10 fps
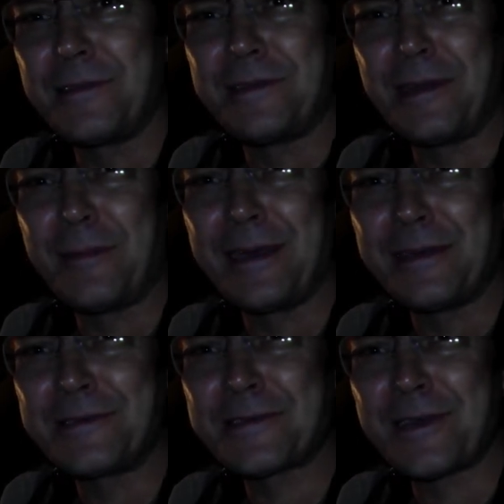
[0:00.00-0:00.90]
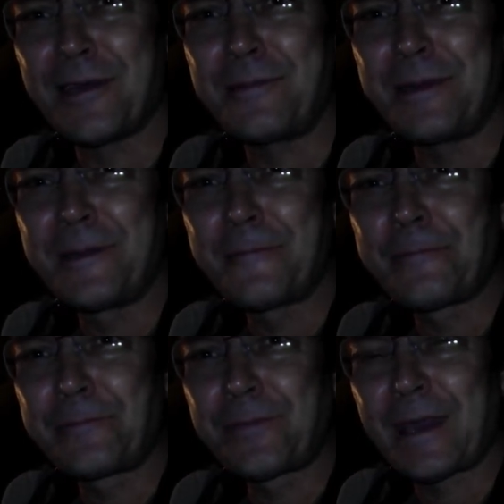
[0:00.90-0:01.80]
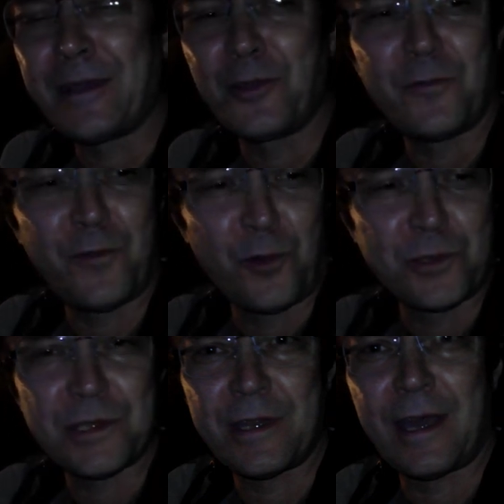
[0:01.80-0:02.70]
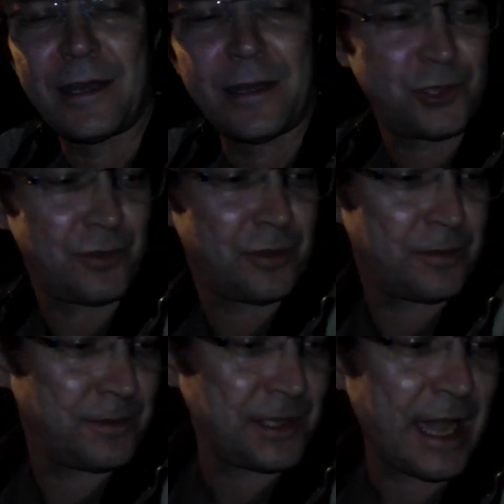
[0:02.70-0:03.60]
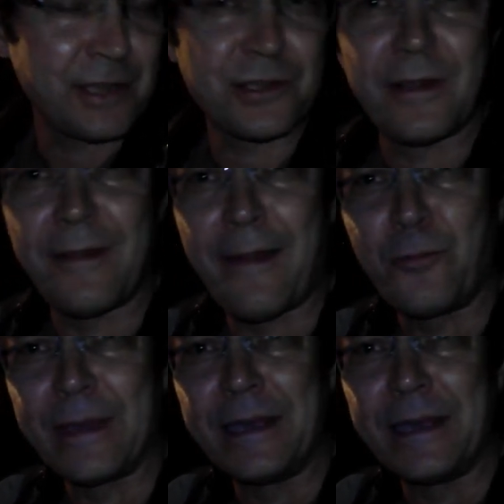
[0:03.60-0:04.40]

So I look forward to that. I'm sure Tyson will help me eat it.